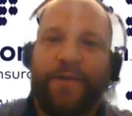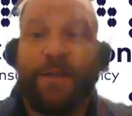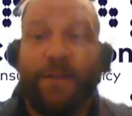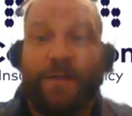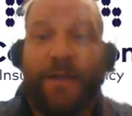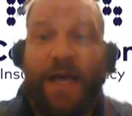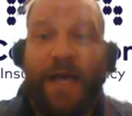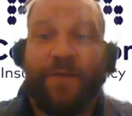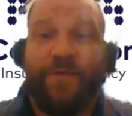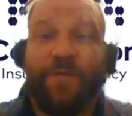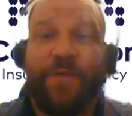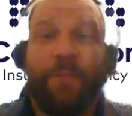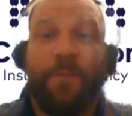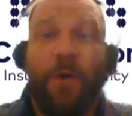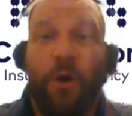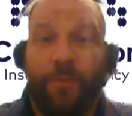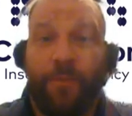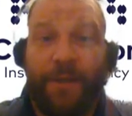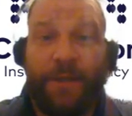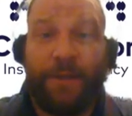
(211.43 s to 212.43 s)
a lot of them
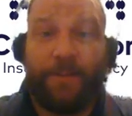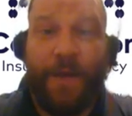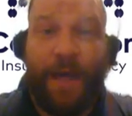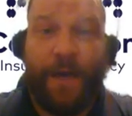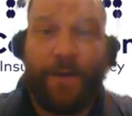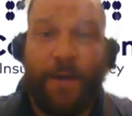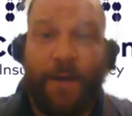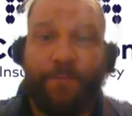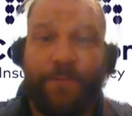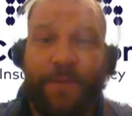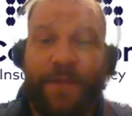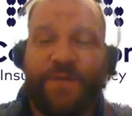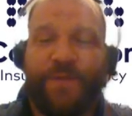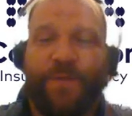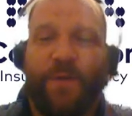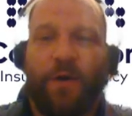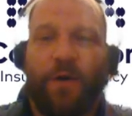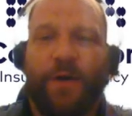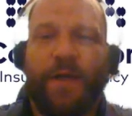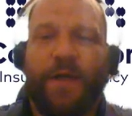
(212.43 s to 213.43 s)
opening back up as
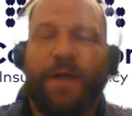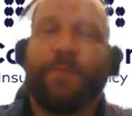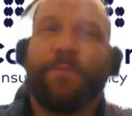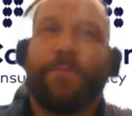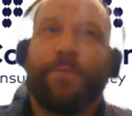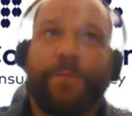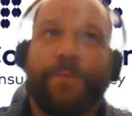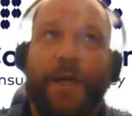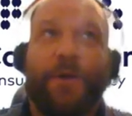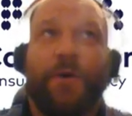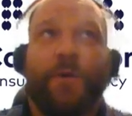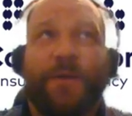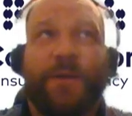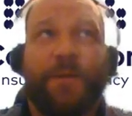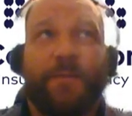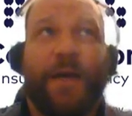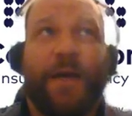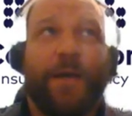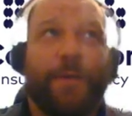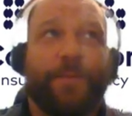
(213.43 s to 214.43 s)
far. And by opening
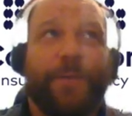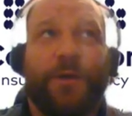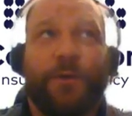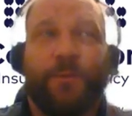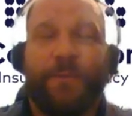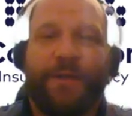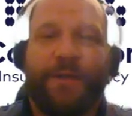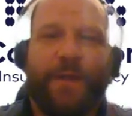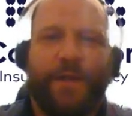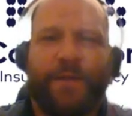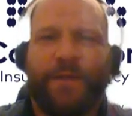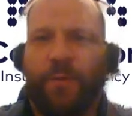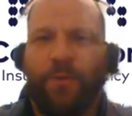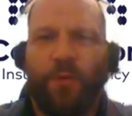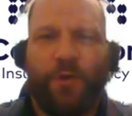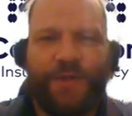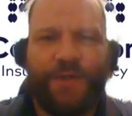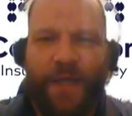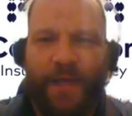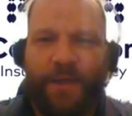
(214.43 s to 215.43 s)
back up, I don't mean like they
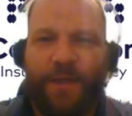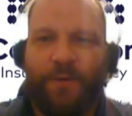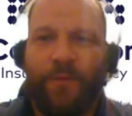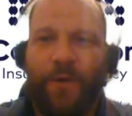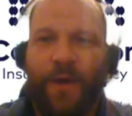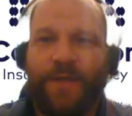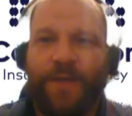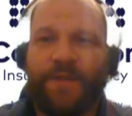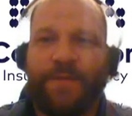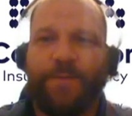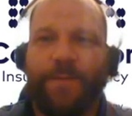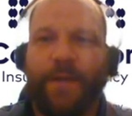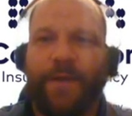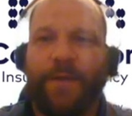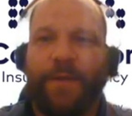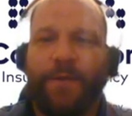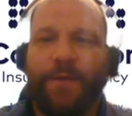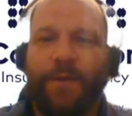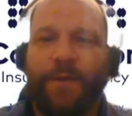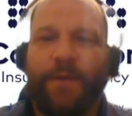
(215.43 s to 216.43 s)
weren't taking rates, but
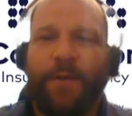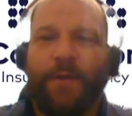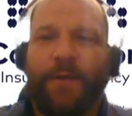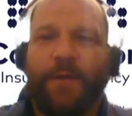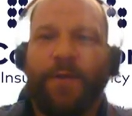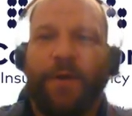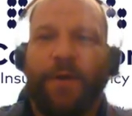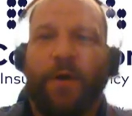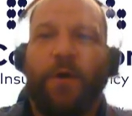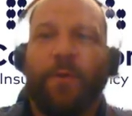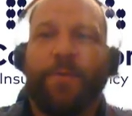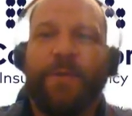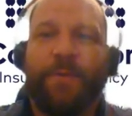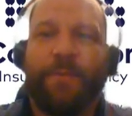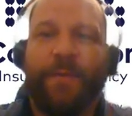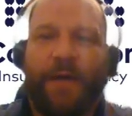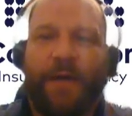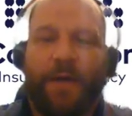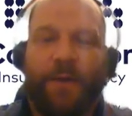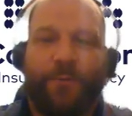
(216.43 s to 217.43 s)
they're opening
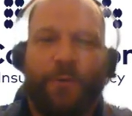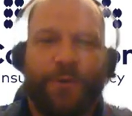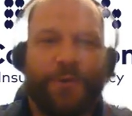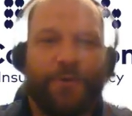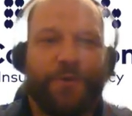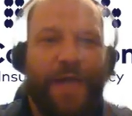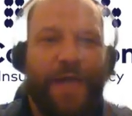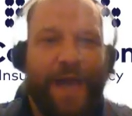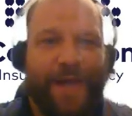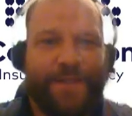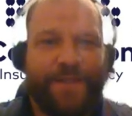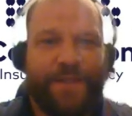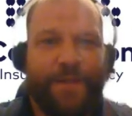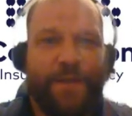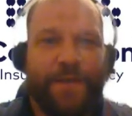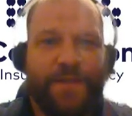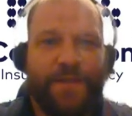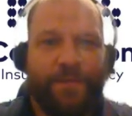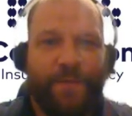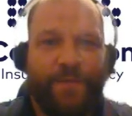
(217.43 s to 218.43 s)
back up where they're laxing
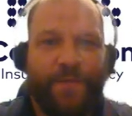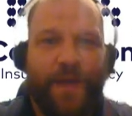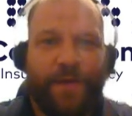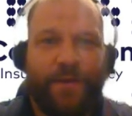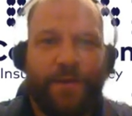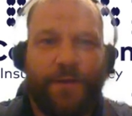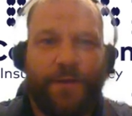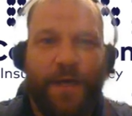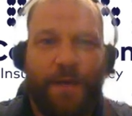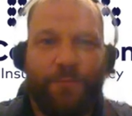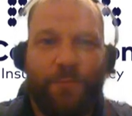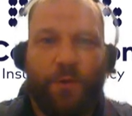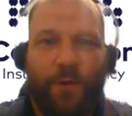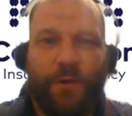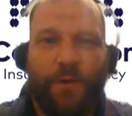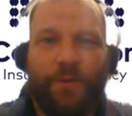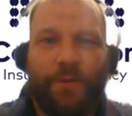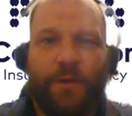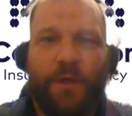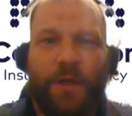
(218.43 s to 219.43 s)
on some of that a lot
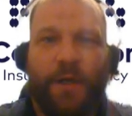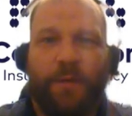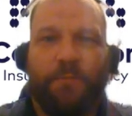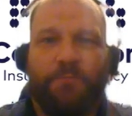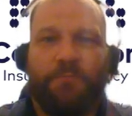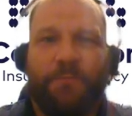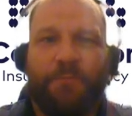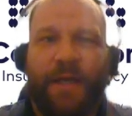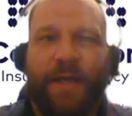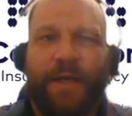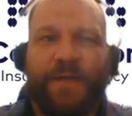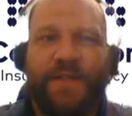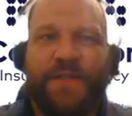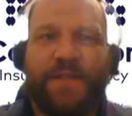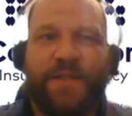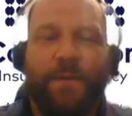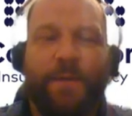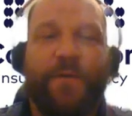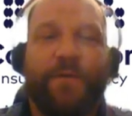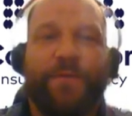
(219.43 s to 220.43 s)
more. Um, and
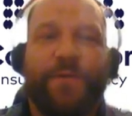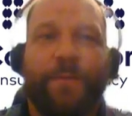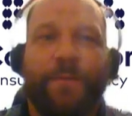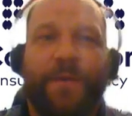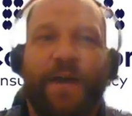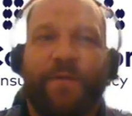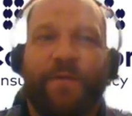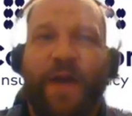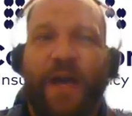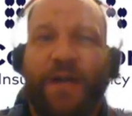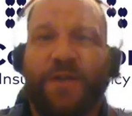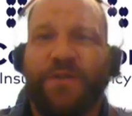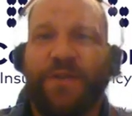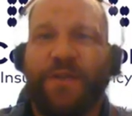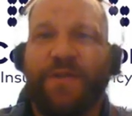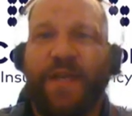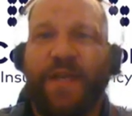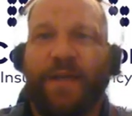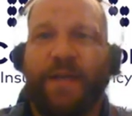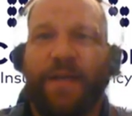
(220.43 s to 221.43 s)
some of them have actually
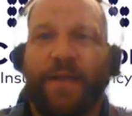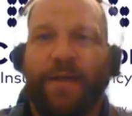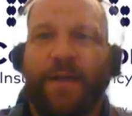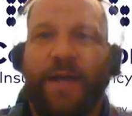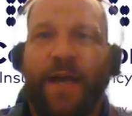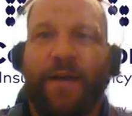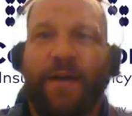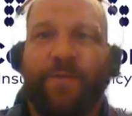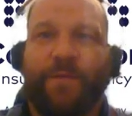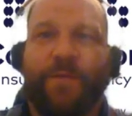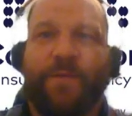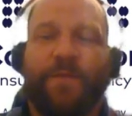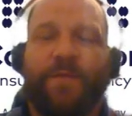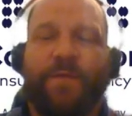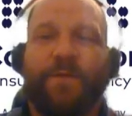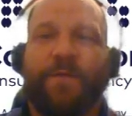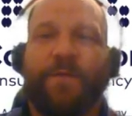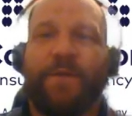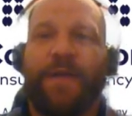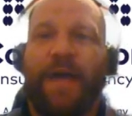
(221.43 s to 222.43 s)
taken kind of
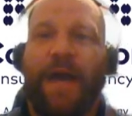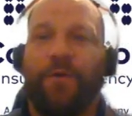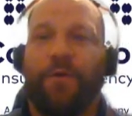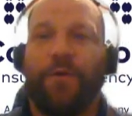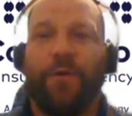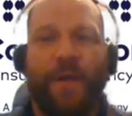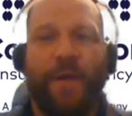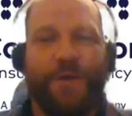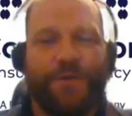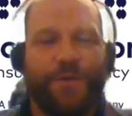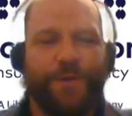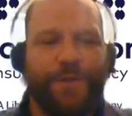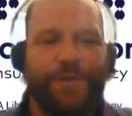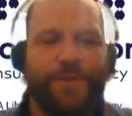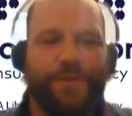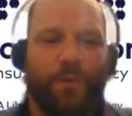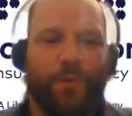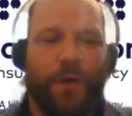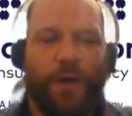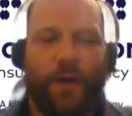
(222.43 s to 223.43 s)

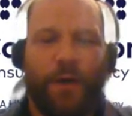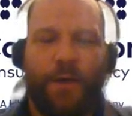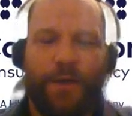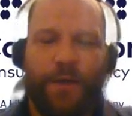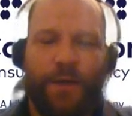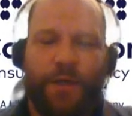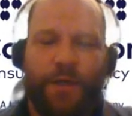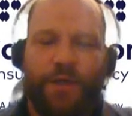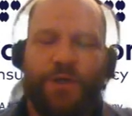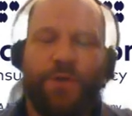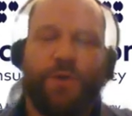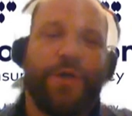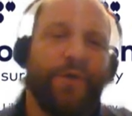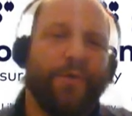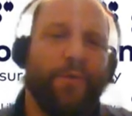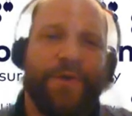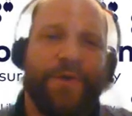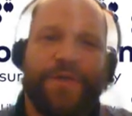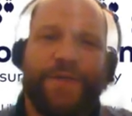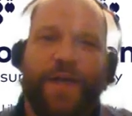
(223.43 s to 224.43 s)
countermeasures where you can
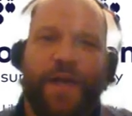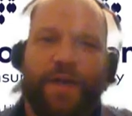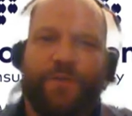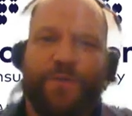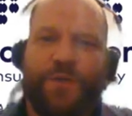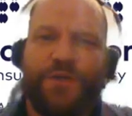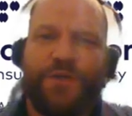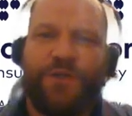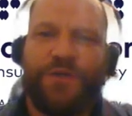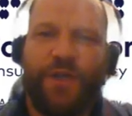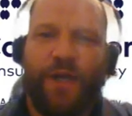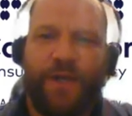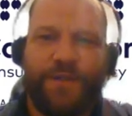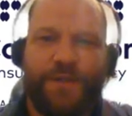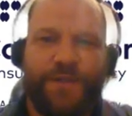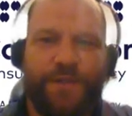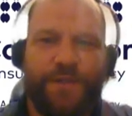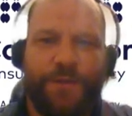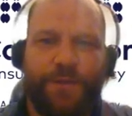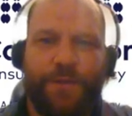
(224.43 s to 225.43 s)
always kind of
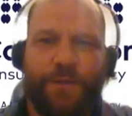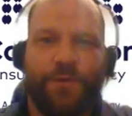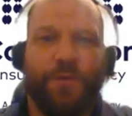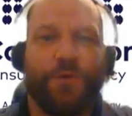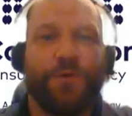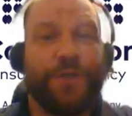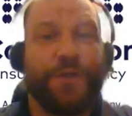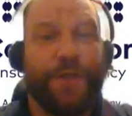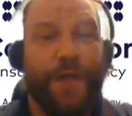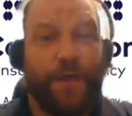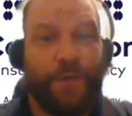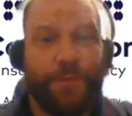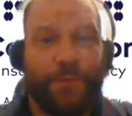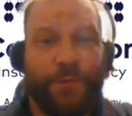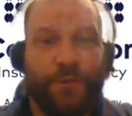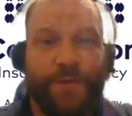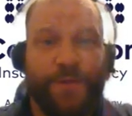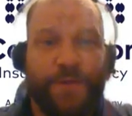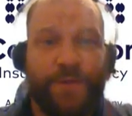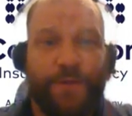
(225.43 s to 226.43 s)
adjust your
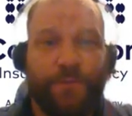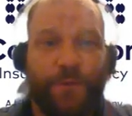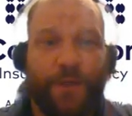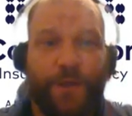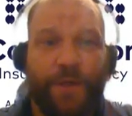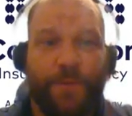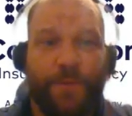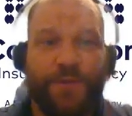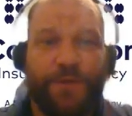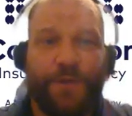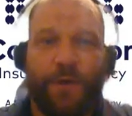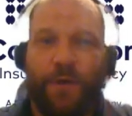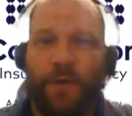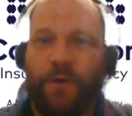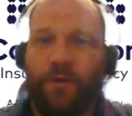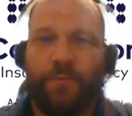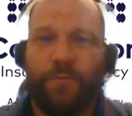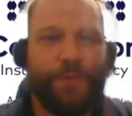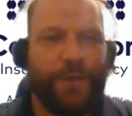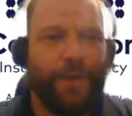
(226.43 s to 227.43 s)
deductibles when it comes to your
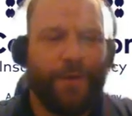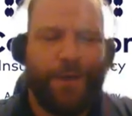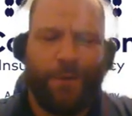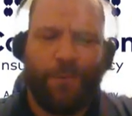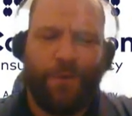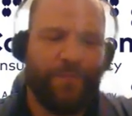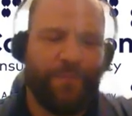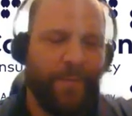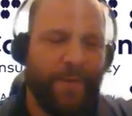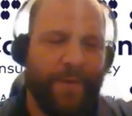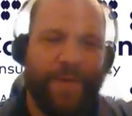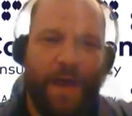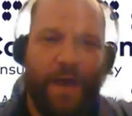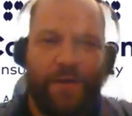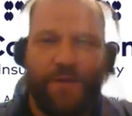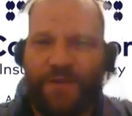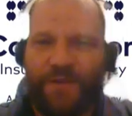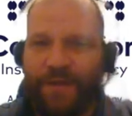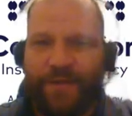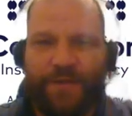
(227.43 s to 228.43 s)
home, you know, anywhere from a
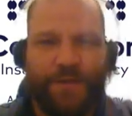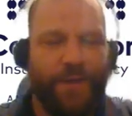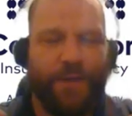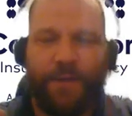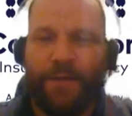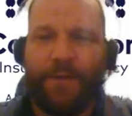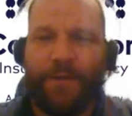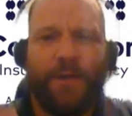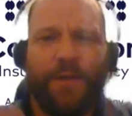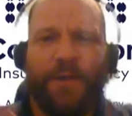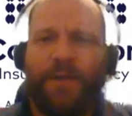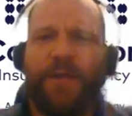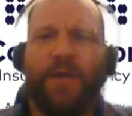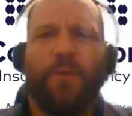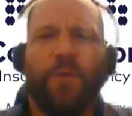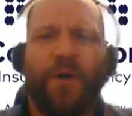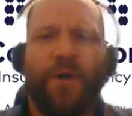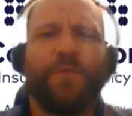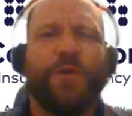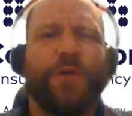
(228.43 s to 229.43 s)
thousand to, you know,
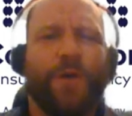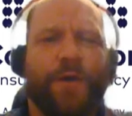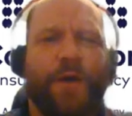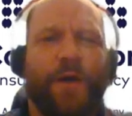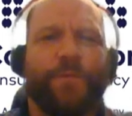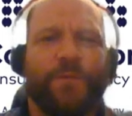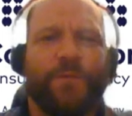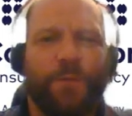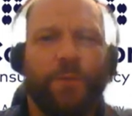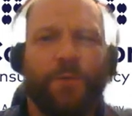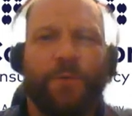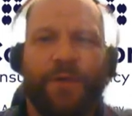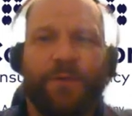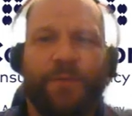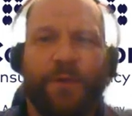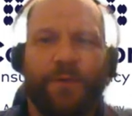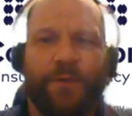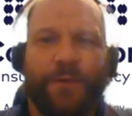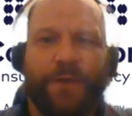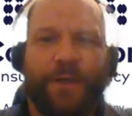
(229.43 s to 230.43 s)
whatever you're comfortable with
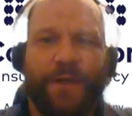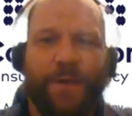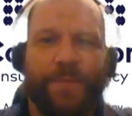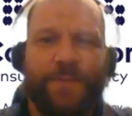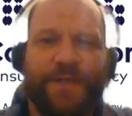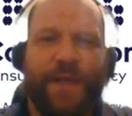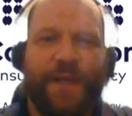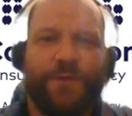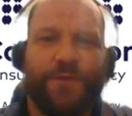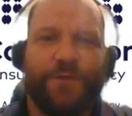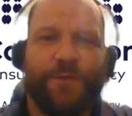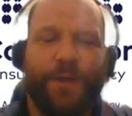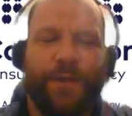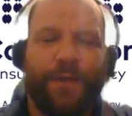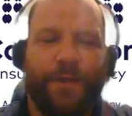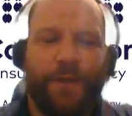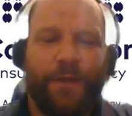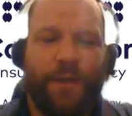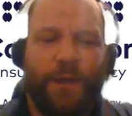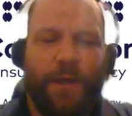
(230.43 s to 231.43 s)
when it really comes down to it.
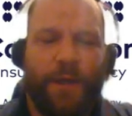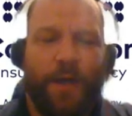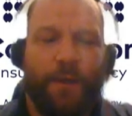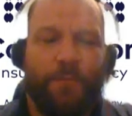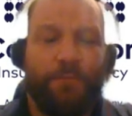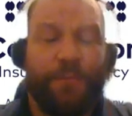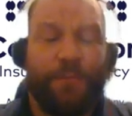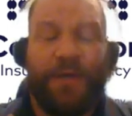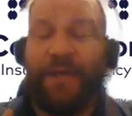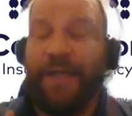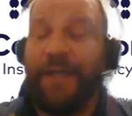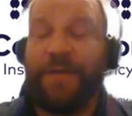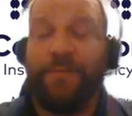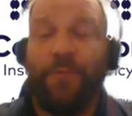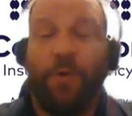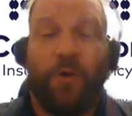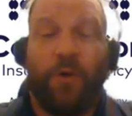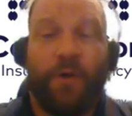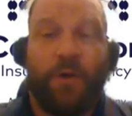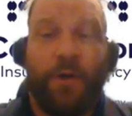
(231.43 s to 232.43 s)
Um, but
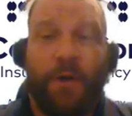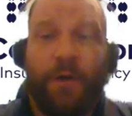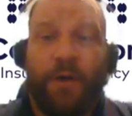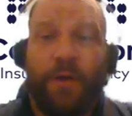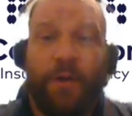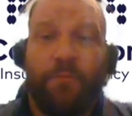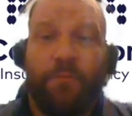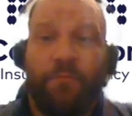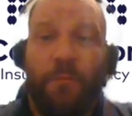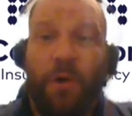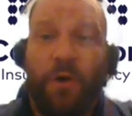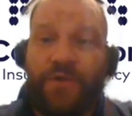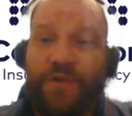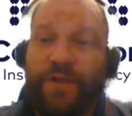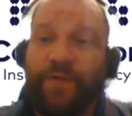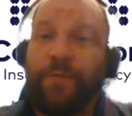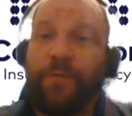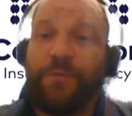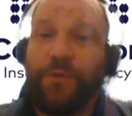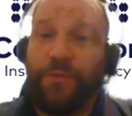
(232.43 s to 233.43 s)
anymore, most
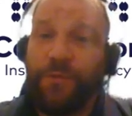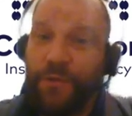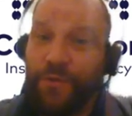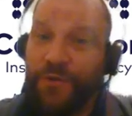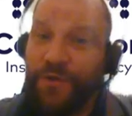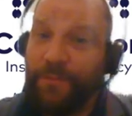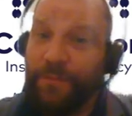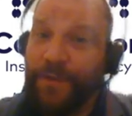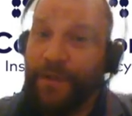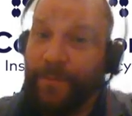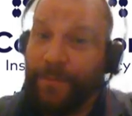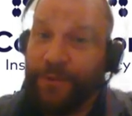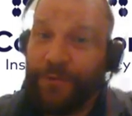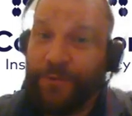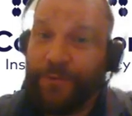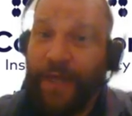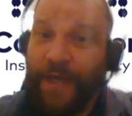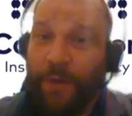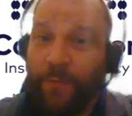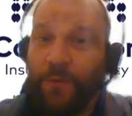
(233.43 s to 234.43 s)
of them, you used to be able to do
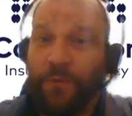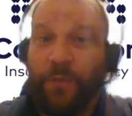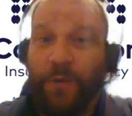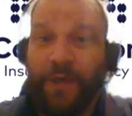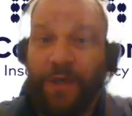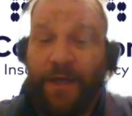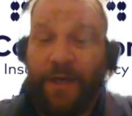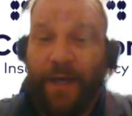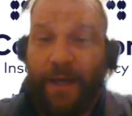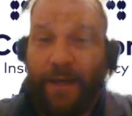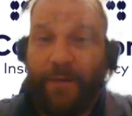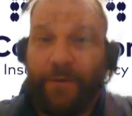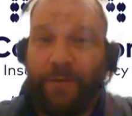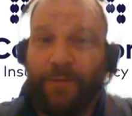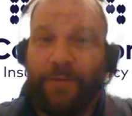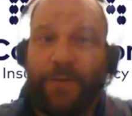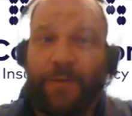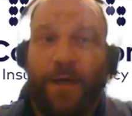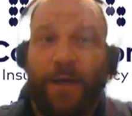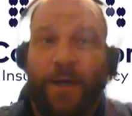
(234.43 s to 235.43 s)
that with wind and hail.
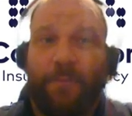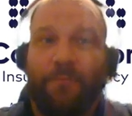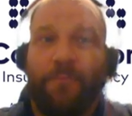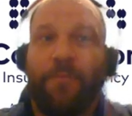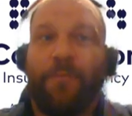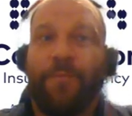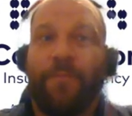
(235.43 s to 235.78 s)
Um,